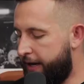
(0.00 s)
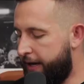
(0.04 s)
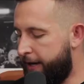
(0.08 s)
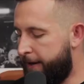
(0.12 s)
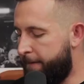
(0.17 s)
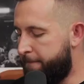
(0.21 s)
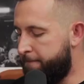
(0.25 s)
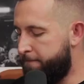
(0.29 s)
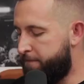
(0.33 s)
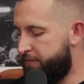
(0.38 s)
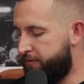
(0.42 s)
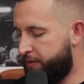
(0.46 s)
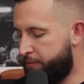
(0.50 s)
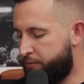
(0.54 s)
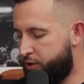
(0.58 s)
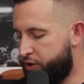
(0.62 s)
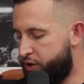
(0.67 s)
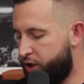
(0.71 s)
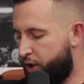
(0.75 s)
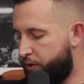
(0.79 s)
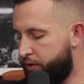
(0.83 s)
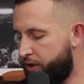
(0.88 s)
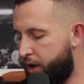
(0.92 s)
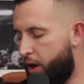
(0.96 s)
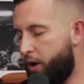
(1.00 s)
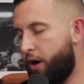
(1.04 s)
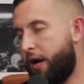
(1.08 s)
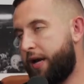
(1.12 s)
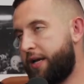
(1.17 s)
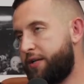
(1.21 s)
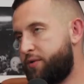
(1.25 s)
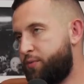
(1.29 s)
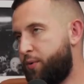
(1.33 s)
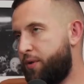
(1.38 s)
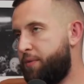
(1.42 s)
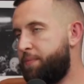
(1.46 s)
Um, from show to, or I
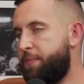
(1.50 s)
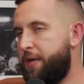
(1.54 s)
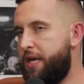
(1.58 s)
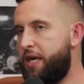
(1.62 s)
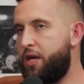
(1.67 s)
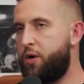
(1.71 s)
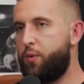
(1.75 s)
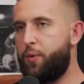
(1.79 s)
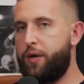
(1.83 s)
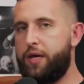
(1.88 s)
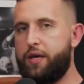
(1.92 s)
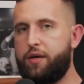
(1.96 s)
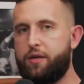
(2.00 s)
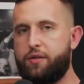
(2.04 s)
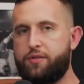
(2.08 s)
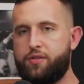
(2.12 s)
guess with peak week.